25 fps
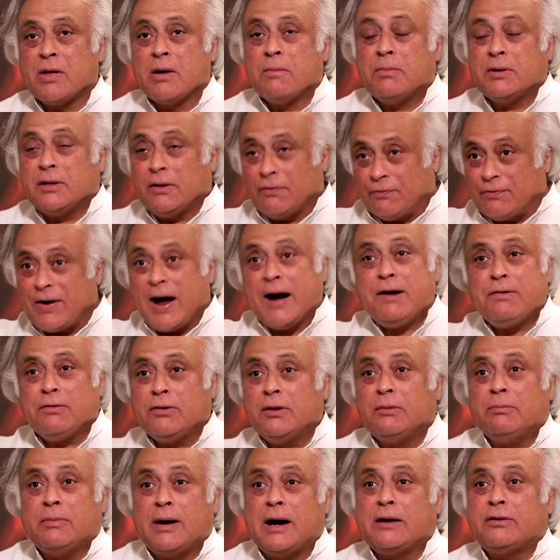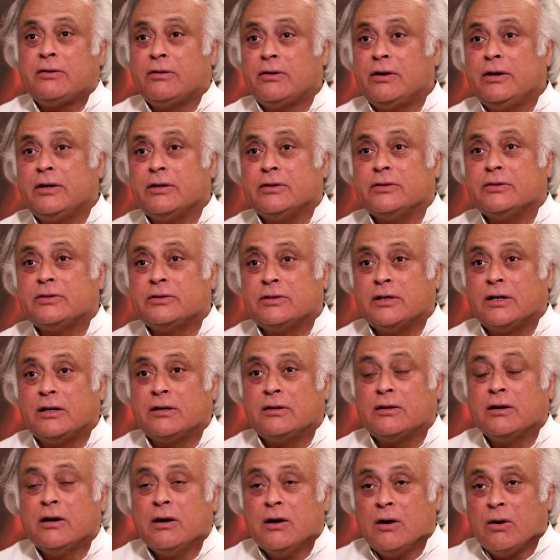But the fact of the matter is that
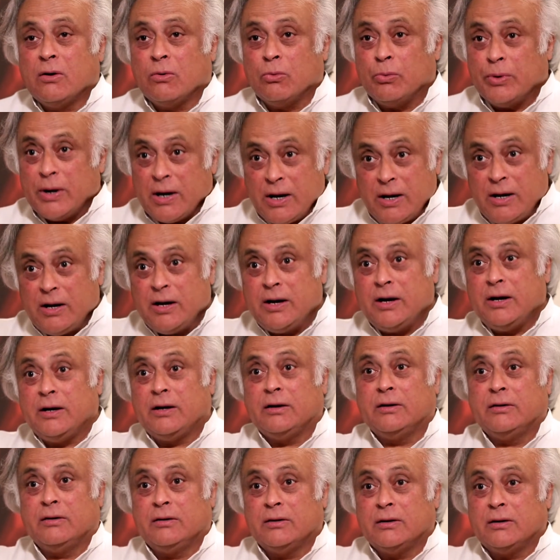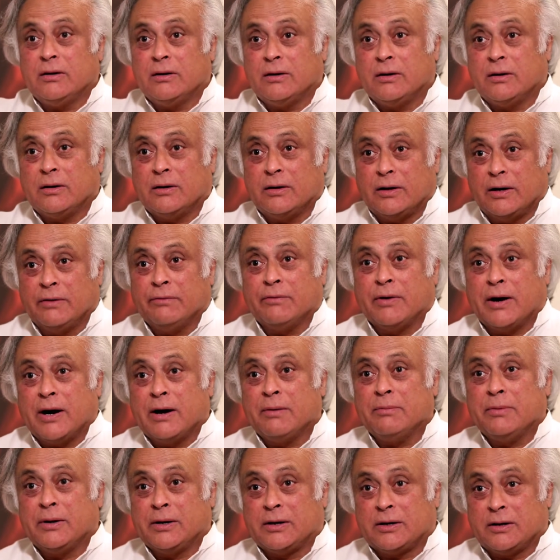we need
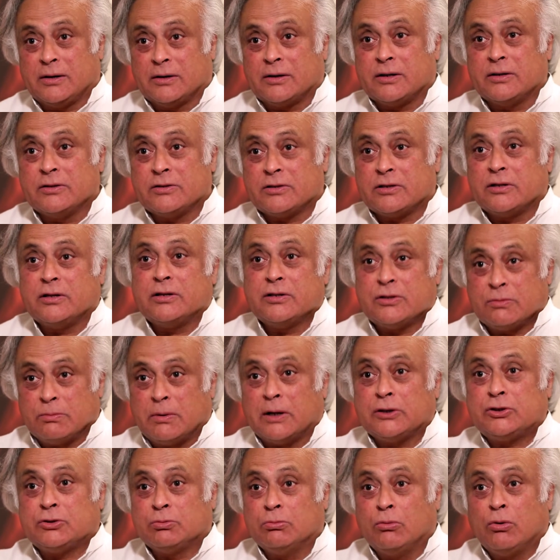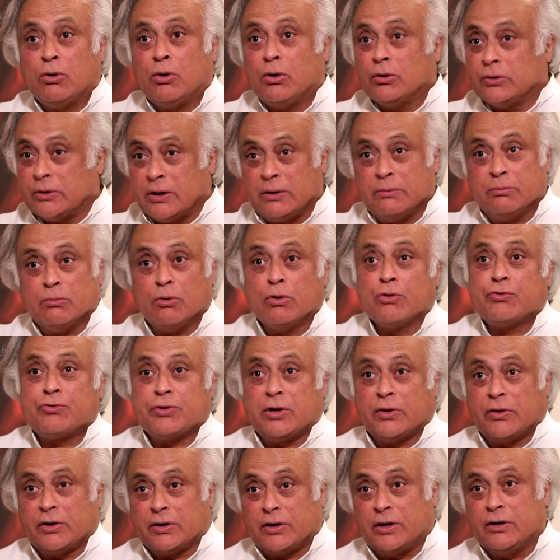environmental concerns much more than most
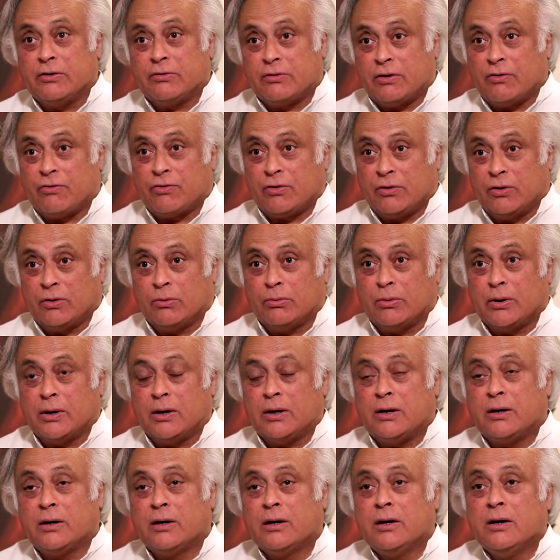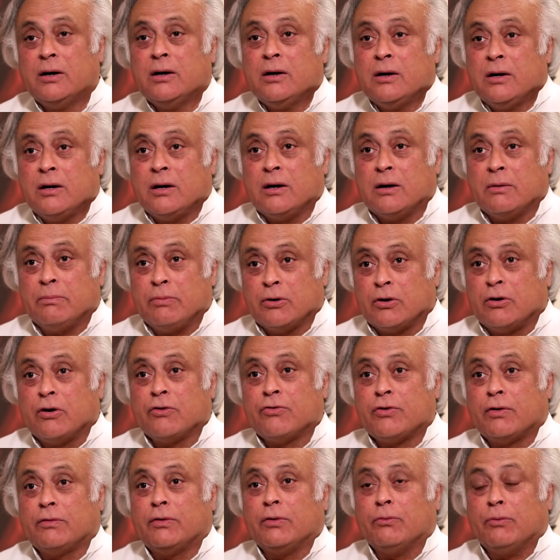other countries in the world
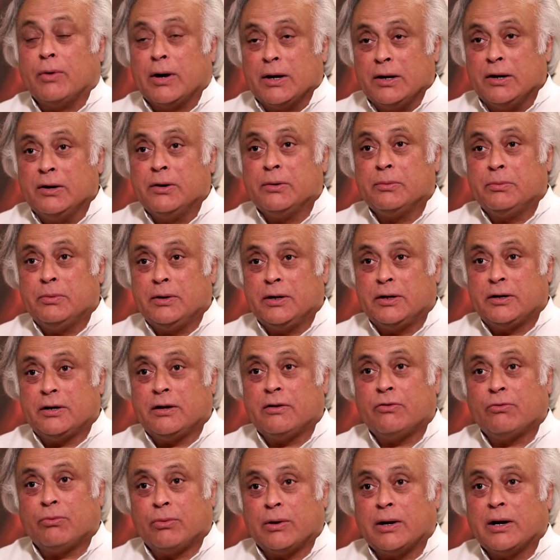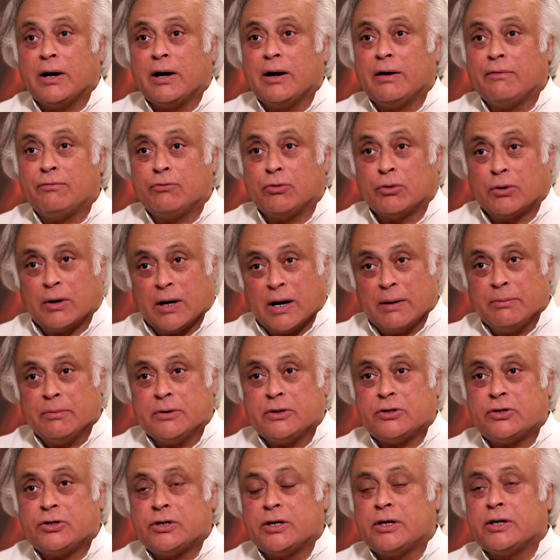because of the vulnerabilities we have to
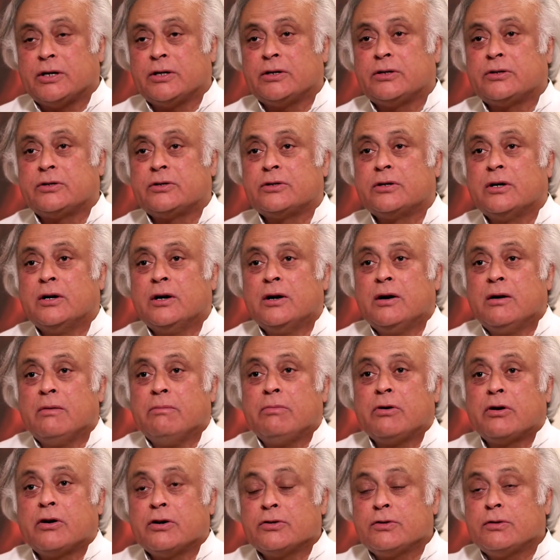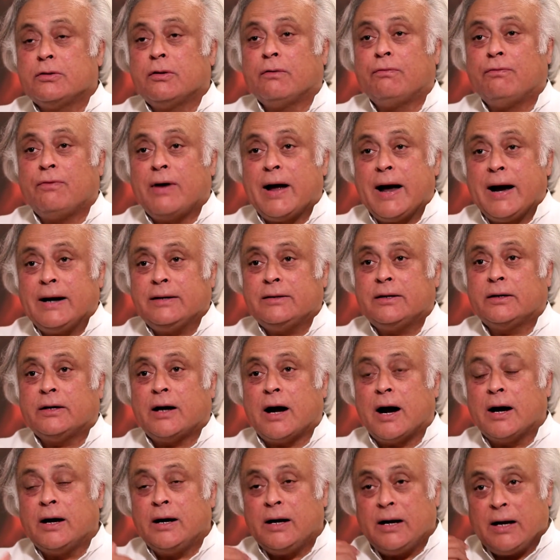climate change, because of the fact that
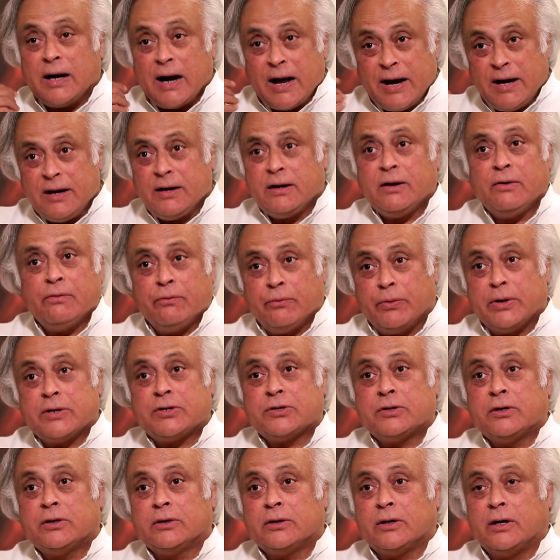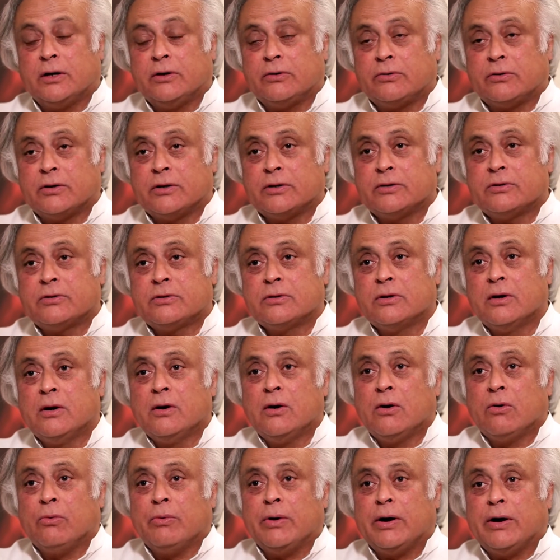unlike in Western countries
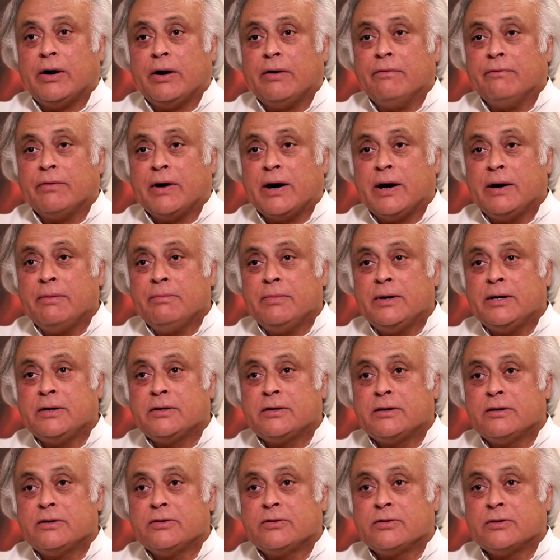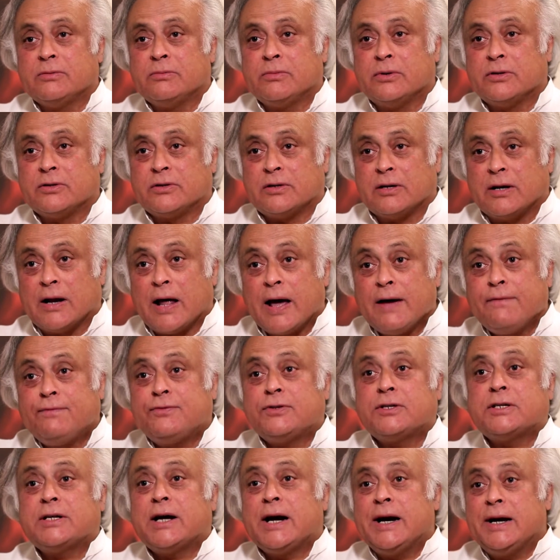where environmentalism is
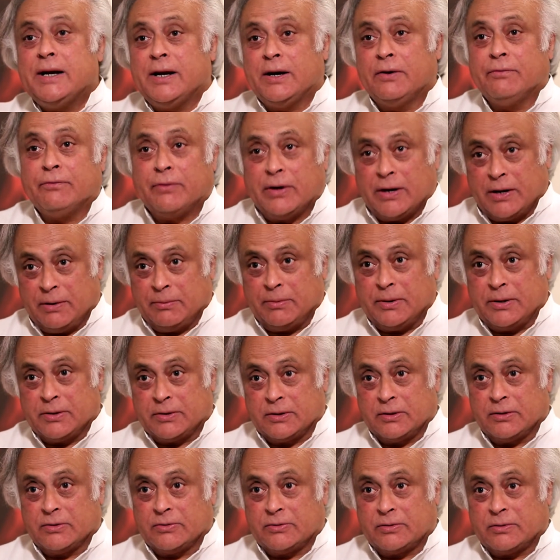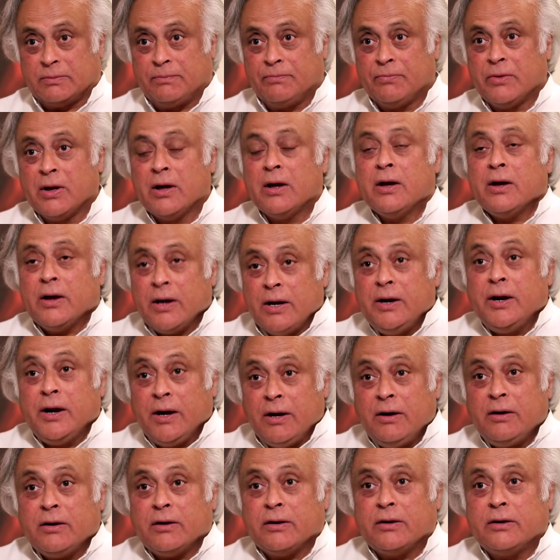lifestyle environmentalism, in
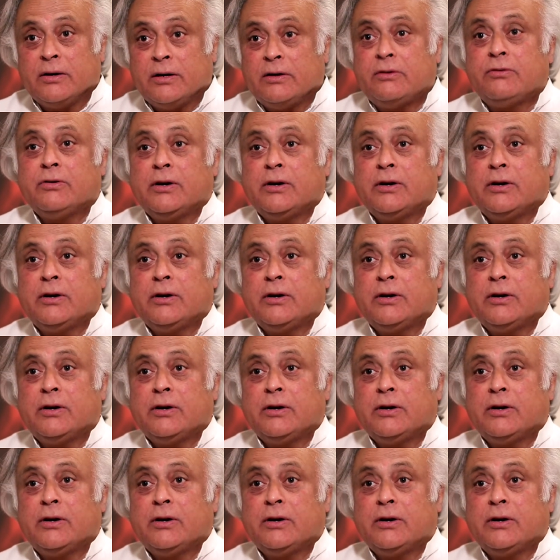India it